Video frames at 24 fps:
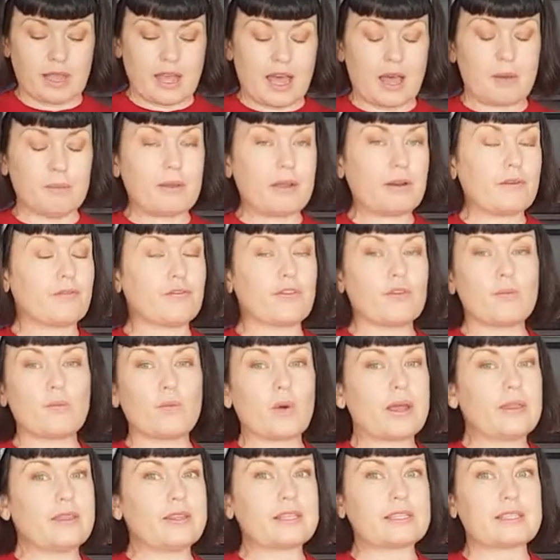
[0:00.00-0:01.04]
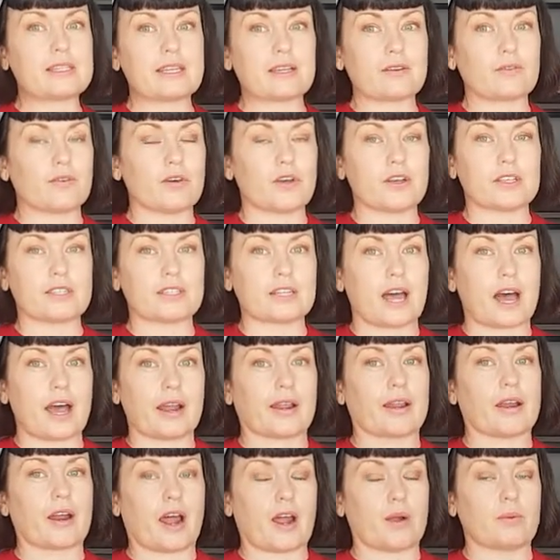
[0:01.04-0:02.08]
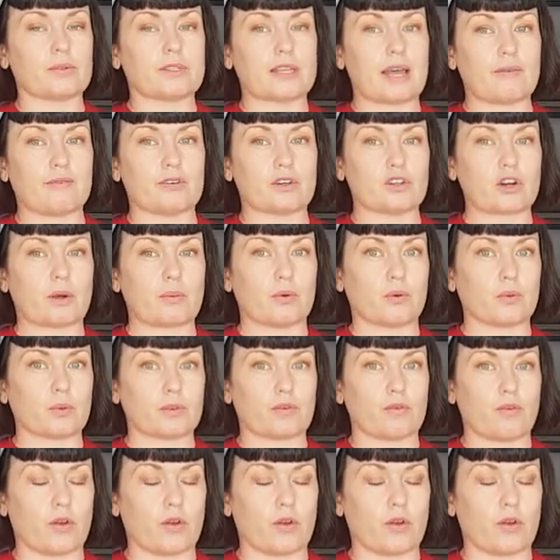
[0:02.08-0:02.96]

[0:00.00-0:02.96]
I mean, from when this thing first started, I was having trouble with